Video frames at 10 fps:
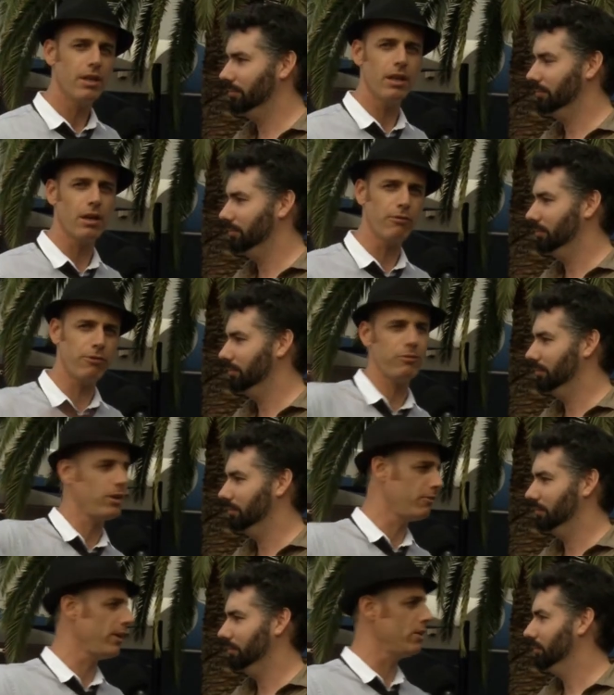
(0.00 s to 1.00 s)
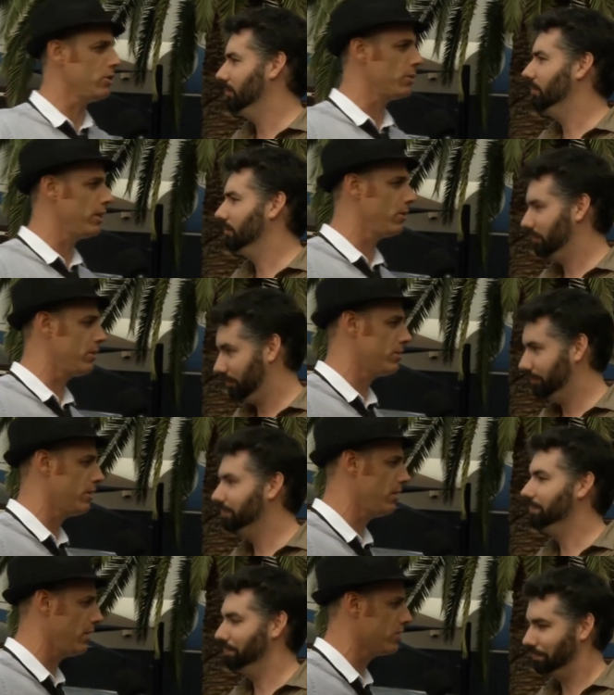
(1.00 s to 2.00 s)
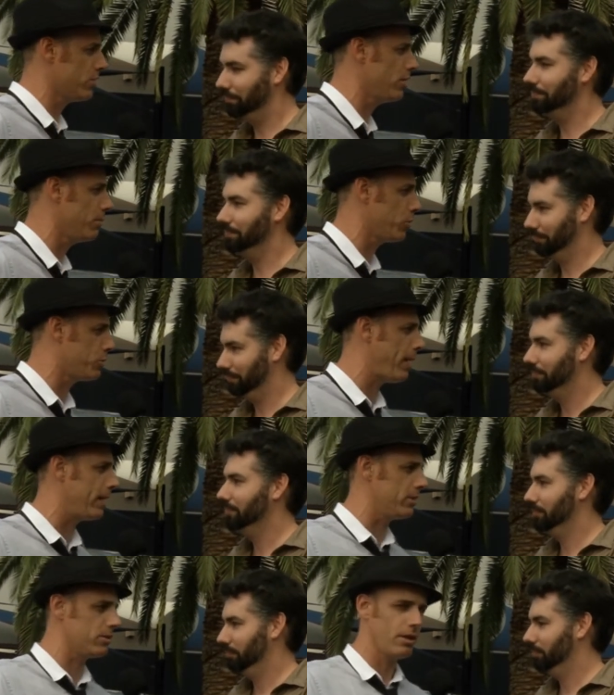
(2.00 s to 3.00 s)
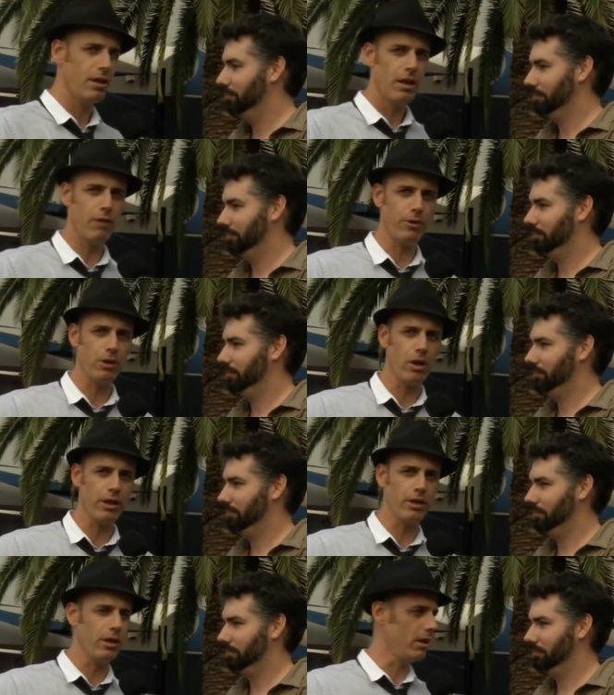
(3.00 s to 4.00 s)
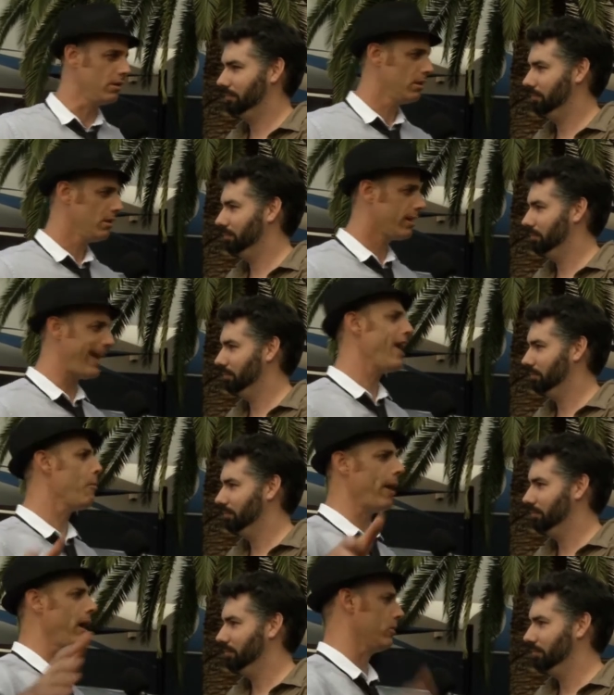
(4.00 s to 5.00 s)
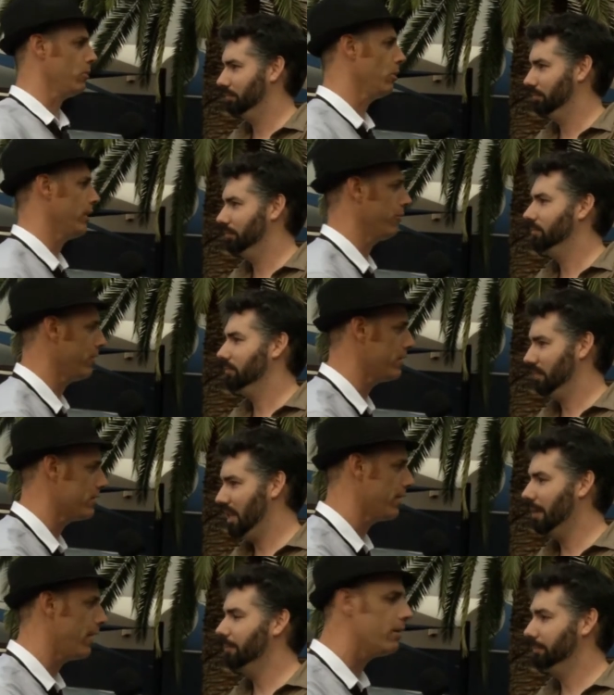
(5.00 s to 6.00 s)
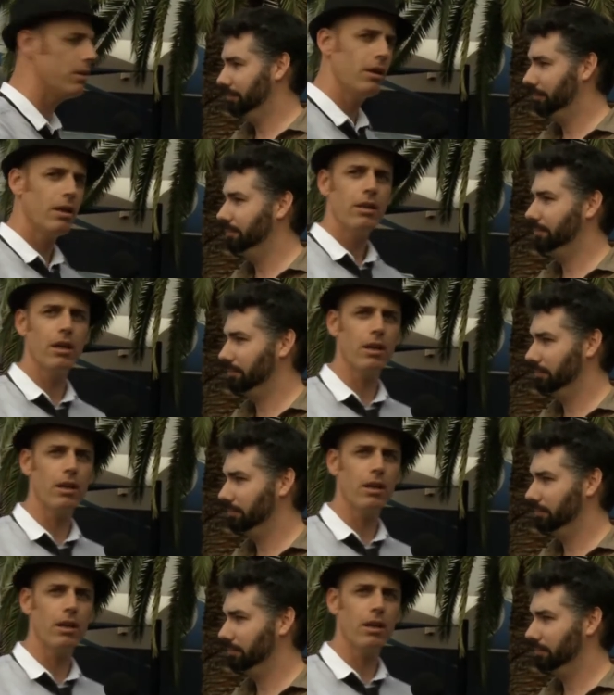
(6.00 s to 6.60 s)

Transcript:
Speaker 1: You've got fifteen venues where you, want to, you can see your bush ballads. If you like your cowpunk or whatever it is, yeah. you know, you've